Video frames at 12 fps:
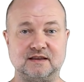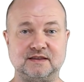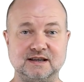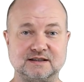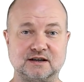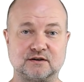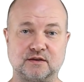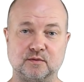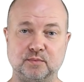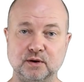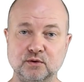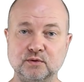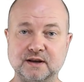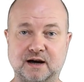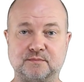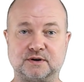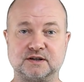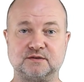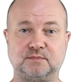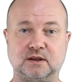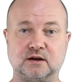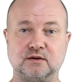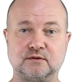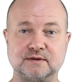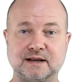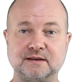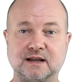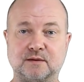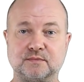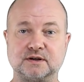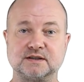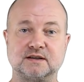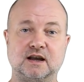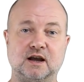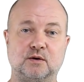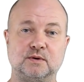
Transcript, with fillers: these are the blue numbers below the red numbers,